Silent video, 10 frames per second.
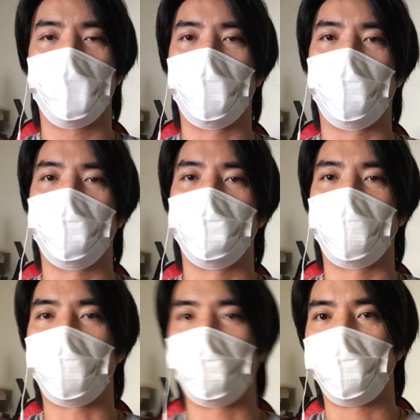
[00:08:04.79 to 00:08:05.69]
um,
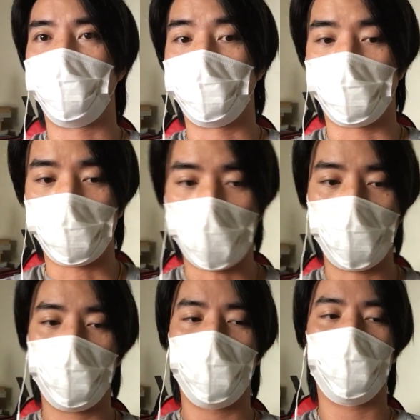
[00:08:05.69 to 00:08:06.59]
how many people
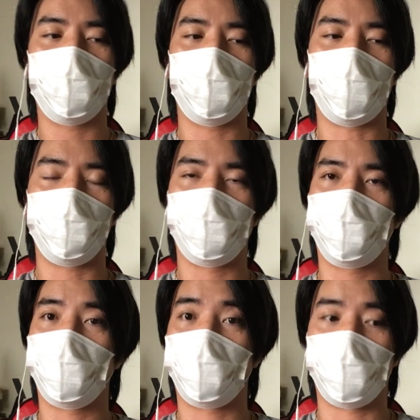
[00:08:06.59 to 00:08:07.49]
commented, how many
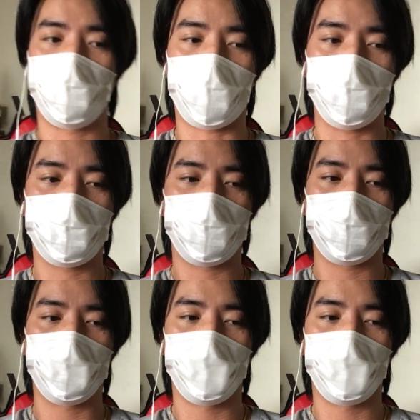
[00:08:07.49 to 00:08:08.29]
people liked,